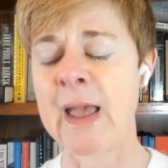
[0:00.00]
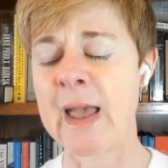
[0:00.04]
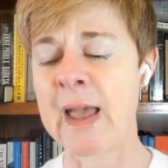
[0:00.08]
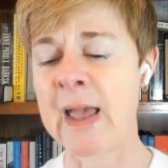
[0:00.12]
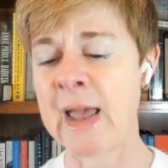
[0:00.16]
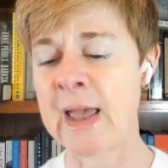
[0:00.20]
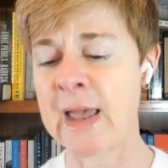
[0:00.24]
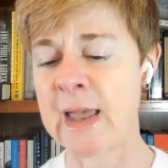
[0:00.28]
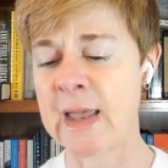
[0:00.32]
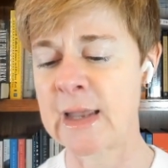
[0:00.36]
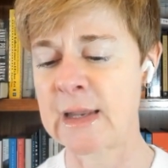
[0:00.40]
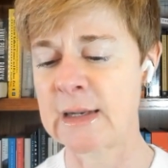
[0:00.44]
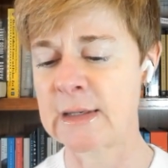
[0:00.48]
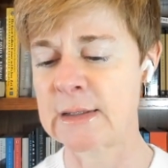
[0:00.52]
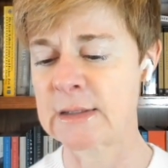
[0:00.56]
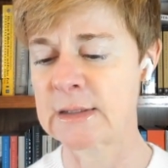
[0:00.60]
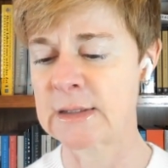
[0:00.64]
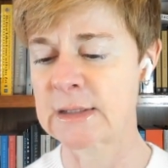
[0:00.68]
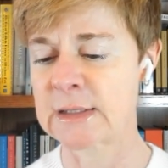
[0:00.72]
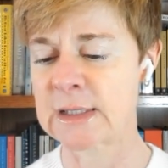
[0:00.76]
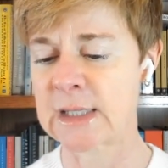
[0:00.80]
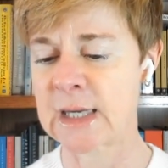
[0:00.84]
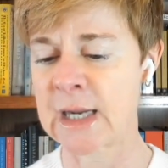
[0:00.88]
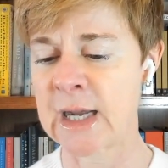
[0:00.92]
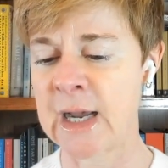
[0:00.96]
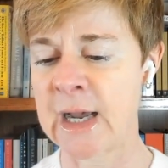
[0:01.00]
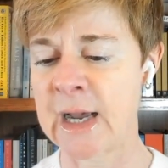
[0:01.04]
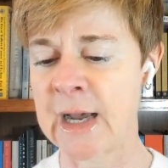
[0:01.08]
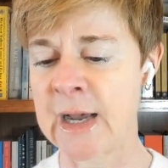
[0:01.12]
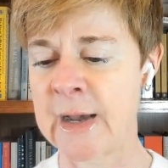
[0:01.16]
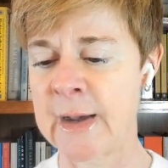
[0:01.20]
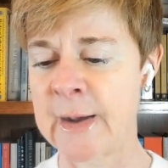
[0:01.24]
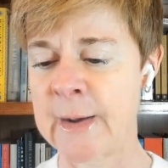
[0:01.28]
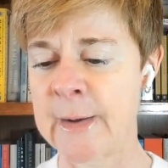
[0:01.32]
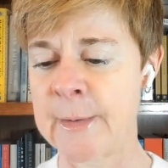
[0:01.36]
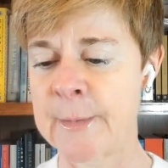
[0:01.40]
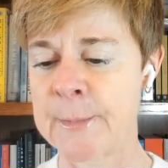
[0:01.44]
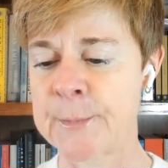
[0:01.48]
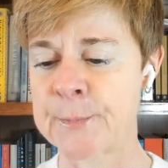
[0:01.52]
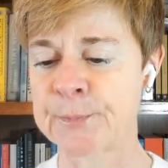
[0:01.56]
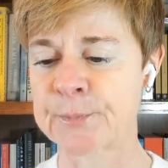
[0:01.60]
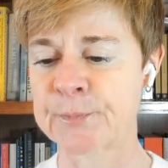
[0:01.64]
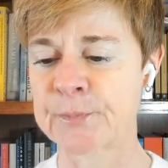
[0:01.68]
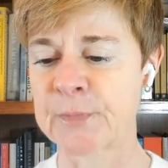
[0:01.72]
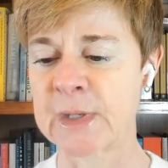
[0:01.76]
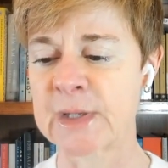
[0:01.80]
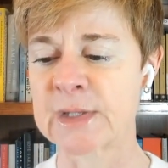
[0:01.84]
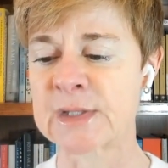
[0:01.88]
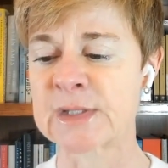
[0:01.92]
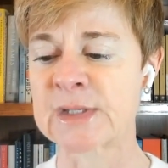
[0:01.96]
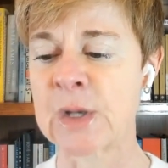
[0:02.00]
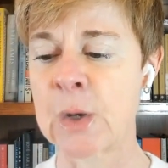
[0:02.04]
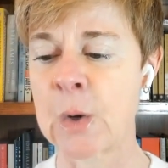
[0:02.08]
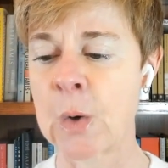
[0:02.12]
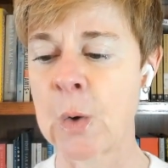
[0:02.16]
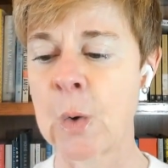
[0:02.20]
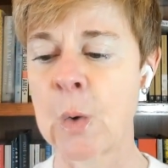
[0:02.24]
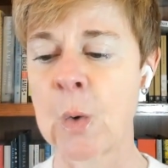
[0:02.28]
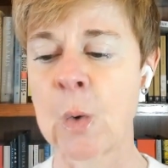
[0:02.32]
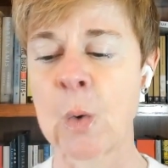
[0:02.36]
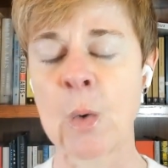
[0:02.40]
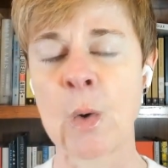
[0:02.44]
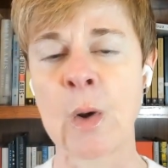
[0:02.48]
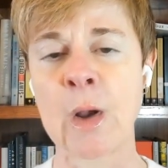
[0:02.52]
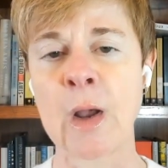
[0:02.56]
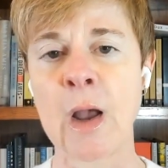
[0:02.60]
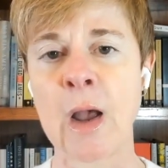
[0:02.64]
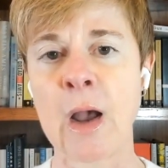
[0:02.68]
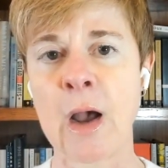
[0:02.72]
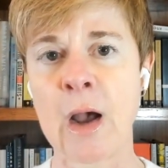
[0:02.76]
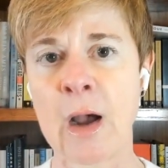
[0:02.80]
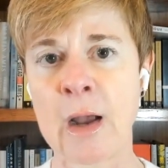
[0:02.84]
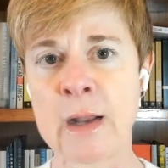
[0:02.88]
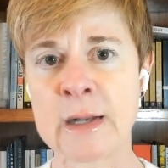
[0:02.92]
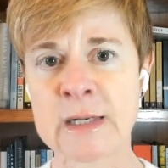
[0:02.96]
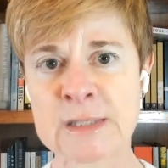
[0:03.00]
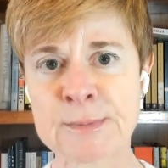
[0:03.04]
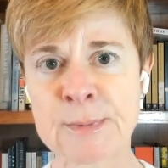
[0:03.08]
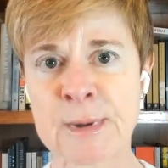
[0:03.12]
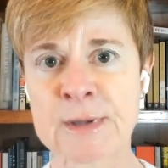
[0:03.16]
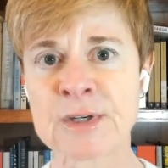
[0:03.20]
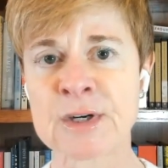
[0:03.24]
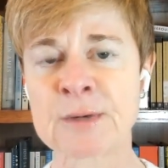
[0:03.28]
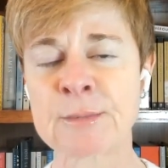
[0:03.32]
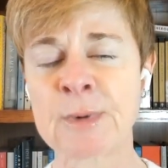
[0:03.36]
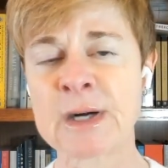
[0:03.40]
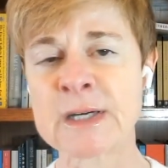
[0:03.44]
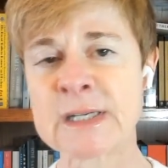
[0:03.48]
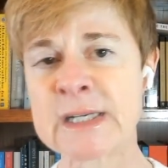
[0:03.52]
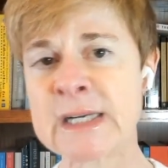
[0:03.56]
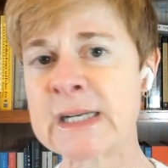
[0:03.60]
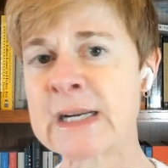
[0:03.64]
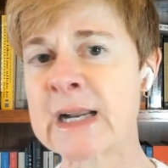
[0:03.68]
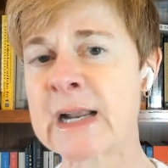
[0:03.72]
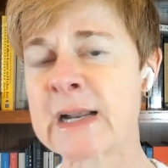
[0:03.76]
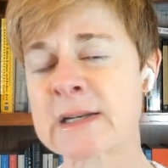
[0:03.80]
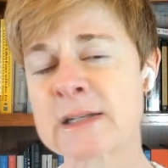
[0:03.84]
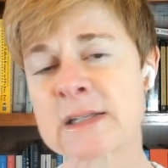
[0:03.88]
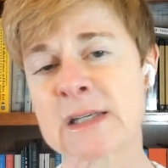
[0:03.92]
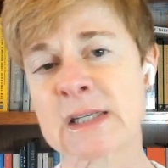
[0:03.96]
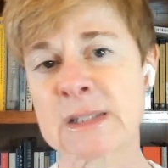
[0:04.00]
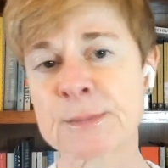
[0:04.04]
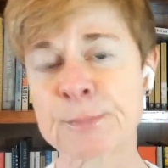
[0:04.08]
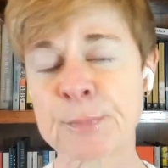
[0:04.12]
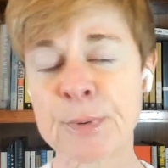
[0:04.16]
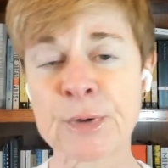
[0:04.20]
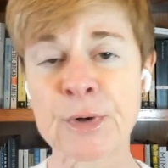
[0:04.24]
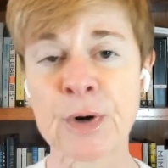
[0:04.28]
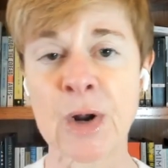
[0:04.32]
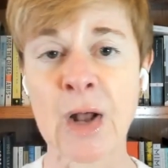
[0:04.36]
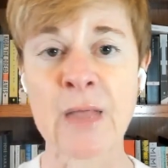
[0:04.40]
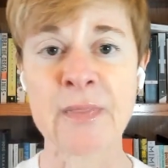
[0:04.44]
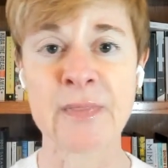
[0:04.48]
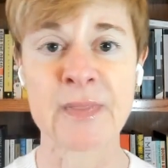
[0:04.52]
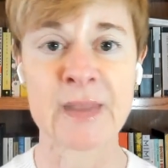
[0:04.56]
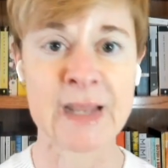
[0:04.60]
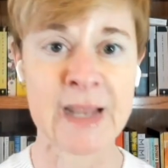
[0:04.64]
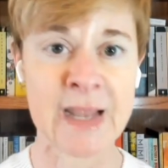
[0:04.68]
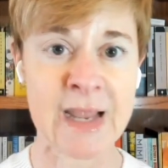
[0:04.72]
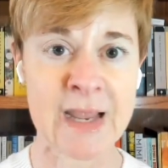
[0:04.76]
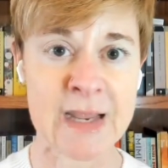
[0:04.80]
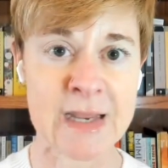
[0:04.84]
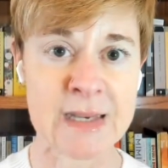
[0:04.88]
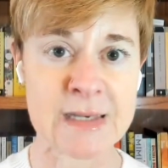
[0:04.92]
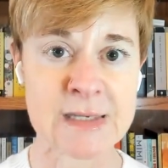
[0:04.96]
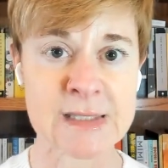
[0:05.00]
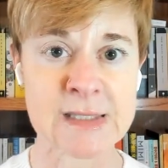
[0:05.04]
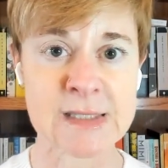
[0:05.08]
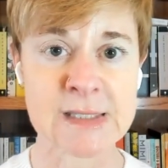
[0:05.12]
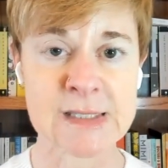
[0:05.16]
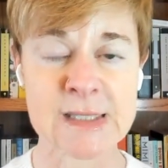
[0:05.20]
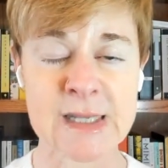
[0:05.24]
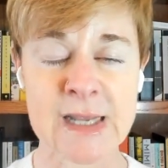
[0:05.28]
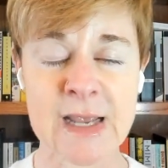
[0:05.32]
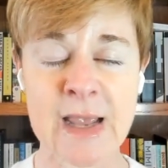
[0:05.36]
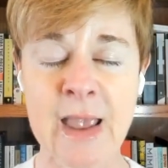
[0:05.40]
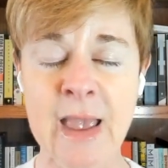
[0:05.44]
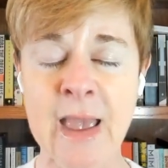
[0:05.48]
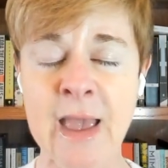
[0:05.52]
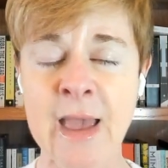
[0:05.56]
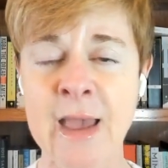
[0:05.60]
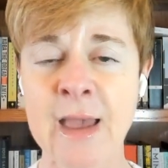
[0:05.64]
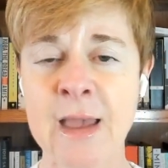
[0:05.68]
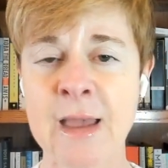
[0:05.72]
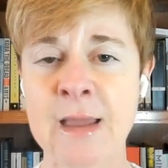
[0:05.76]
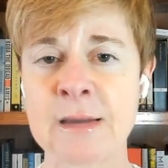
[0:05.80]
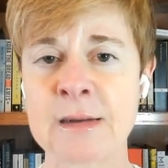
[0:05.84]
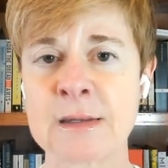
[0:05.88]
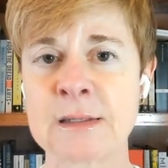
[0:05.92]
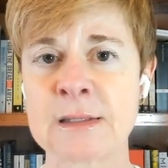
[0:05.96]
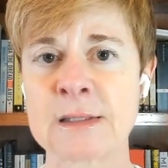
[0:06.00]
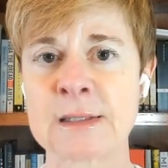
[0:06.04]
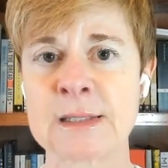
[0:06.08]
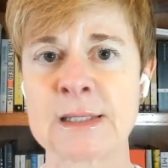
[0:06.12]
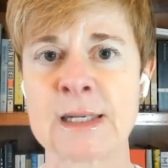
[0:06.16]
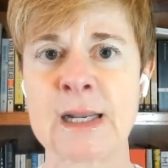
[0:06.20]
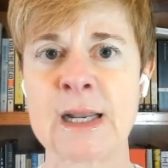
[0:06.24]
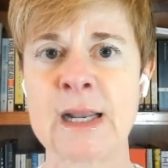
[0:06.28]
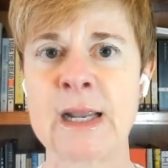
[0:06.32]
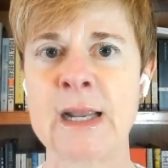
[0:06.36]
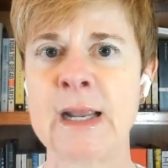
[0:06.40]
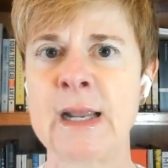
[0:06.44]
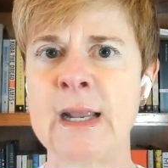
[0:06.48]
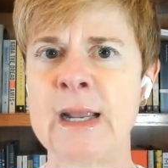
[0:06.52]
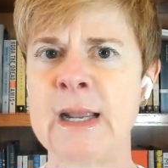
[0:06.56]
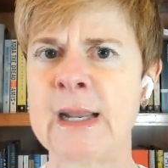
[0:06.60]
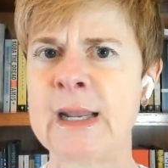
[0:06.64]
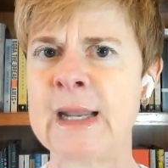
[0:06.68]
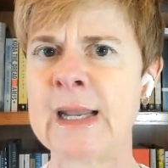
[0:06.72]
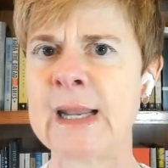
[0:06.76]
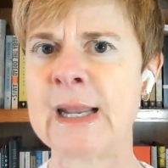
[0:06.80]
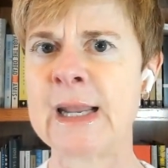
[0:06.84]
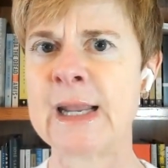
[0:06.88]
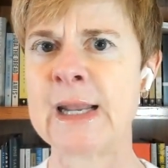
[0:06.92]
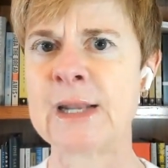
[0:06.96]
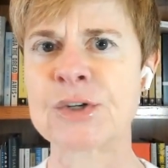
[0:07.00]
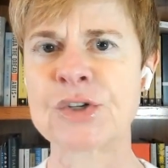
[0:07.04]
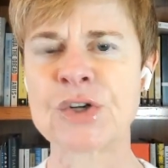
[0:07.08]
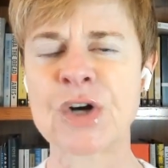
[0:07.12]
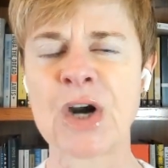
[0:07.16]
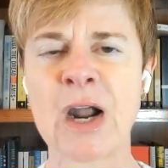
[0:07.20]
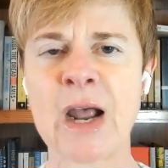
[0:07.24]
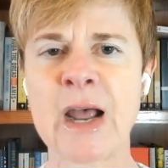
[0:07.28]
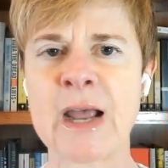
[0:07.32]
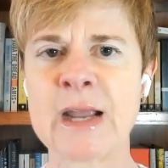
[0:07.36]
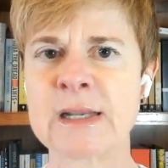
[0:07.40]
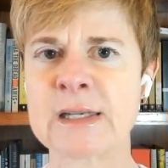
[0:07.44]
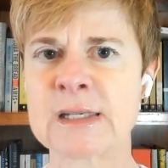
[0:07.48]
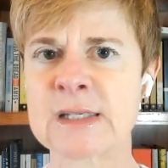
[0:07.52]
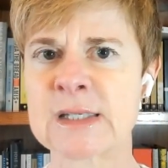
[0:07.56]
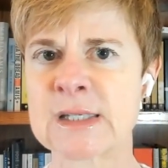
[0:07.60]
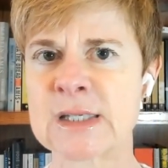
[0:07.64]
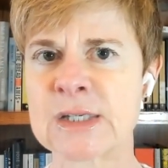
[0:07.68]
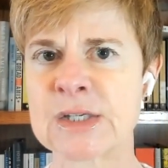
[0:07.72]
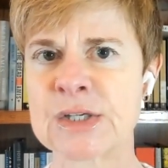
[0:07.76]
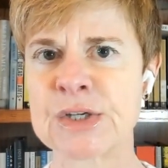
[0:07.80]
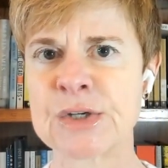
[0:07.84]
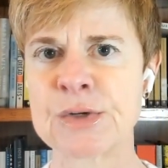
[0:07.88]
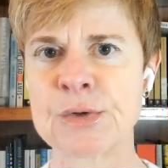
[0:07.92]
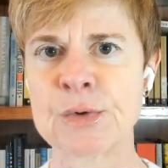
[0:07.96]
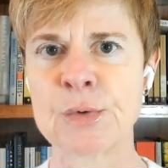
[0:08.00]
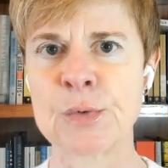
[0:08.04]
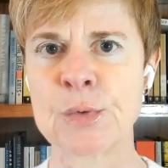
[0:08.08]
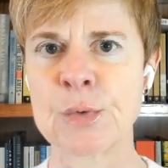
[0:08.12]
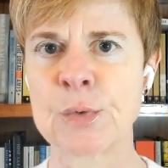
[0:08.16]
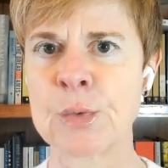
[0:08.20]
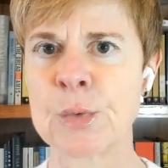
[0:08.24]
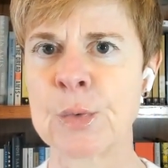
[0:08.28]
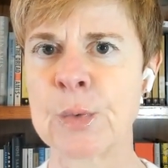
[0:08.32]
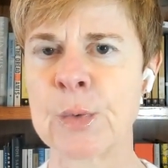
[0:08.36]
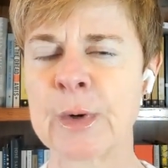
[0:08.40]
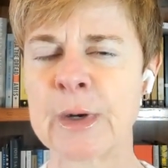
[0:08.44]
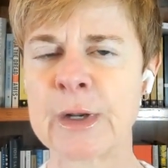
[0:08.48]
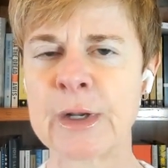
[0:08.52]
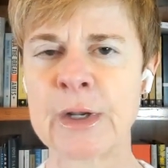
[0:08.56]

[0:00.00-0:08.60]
And so Inspector Martinez is put on the case, and he tries to,